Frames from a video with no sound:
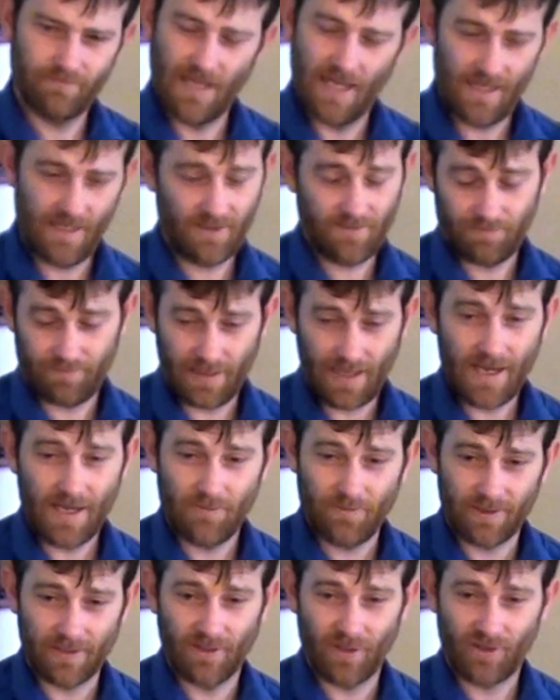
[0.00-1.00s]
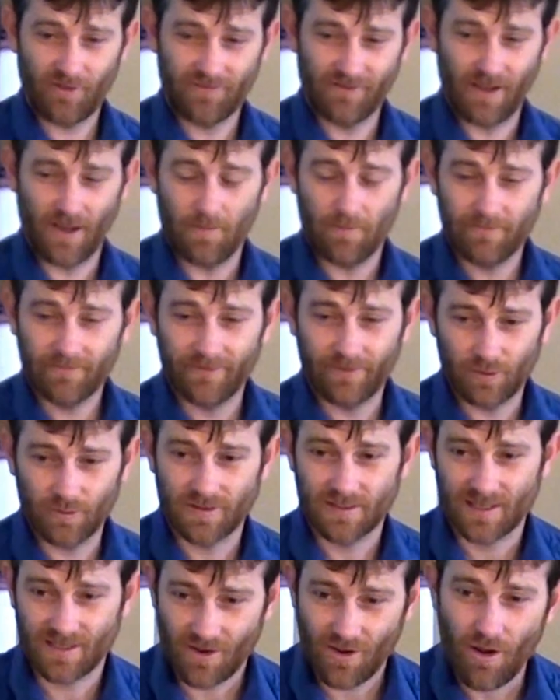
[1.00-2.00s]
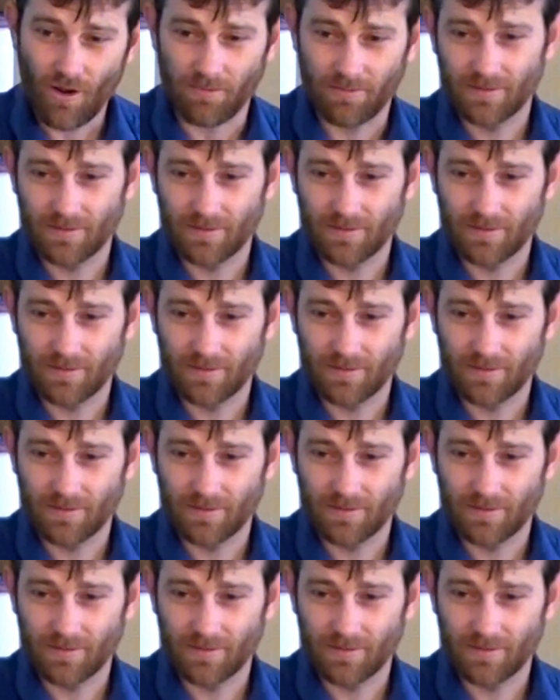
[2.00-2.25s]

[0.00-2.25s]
It's played with a lot of dumb full stop.